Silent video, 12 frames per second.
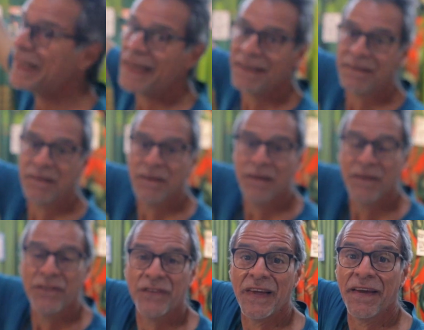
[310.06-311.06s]
light
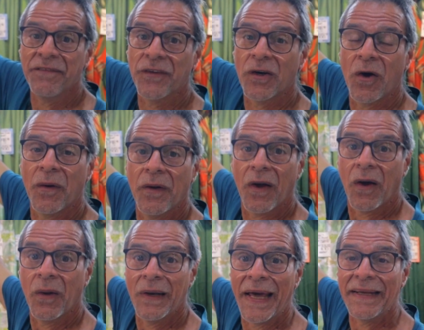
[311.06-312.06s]
saves on
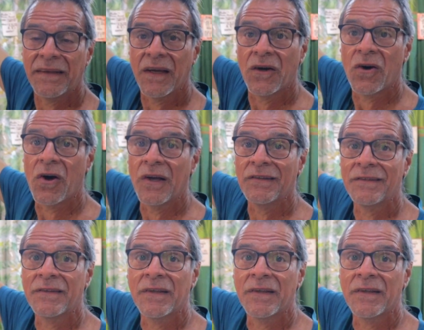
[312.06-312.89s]
our lighting costs.